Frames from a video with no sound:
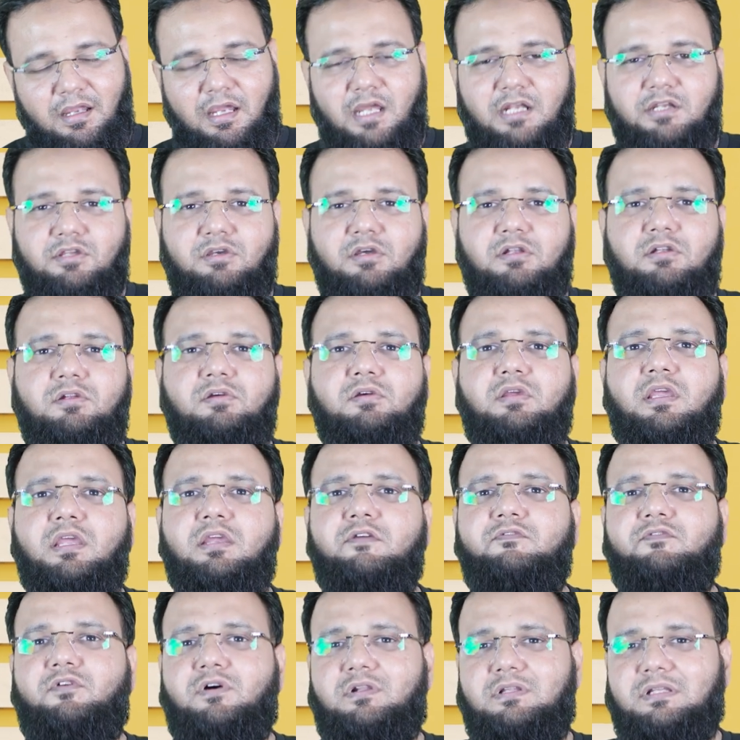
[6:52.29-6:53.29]
and you're
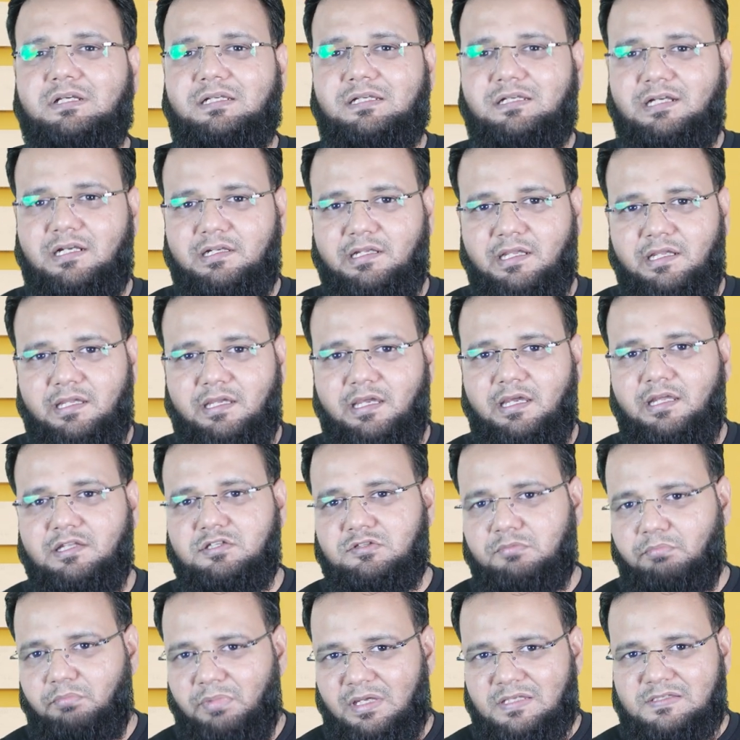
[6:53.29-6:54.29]
looking for the cutting
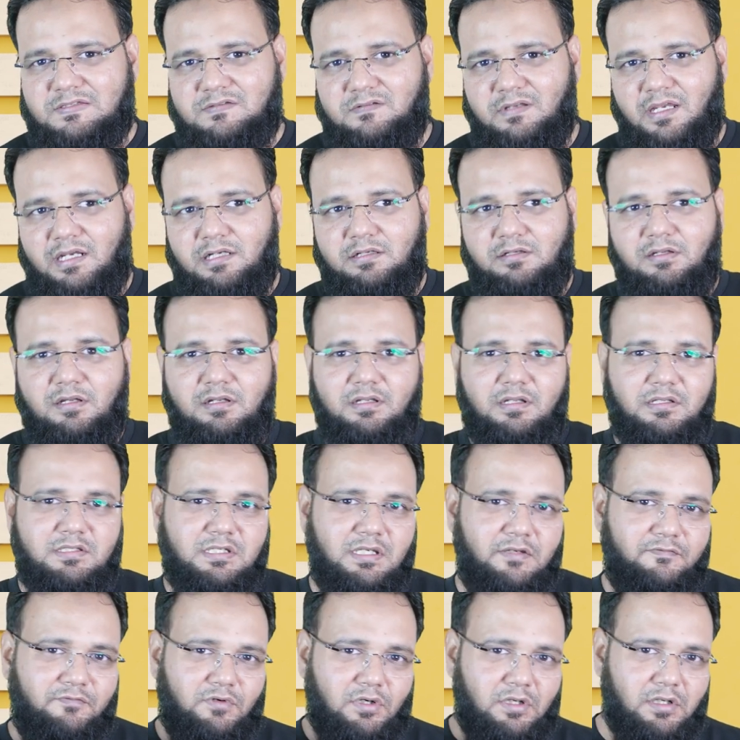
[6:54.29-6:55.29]
edge best
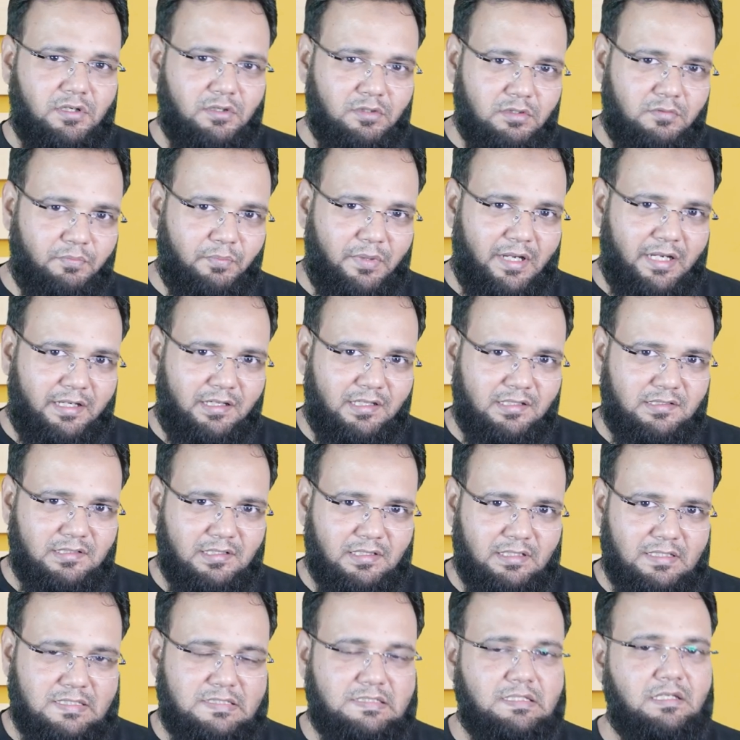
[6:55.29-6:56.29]
technology for good
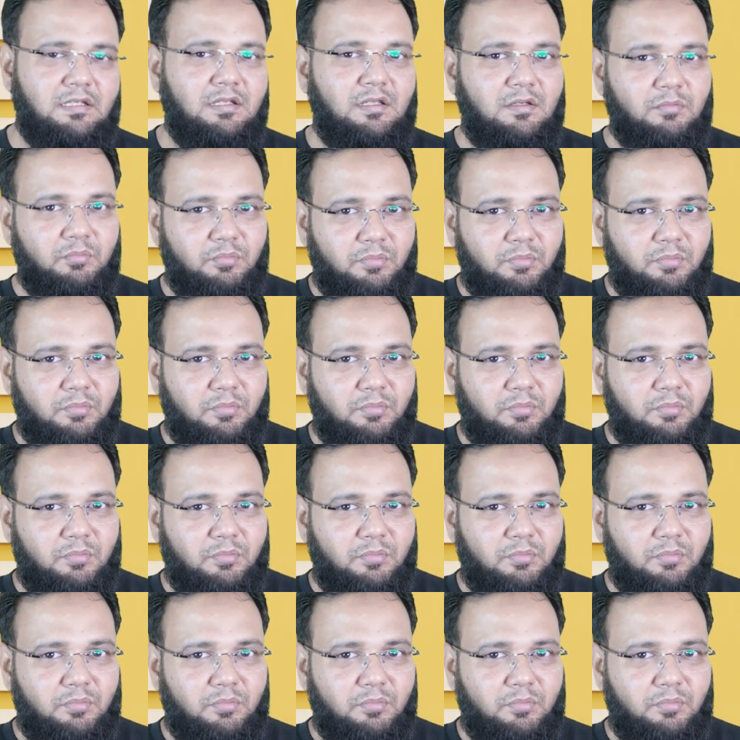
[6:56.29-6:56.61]
packages,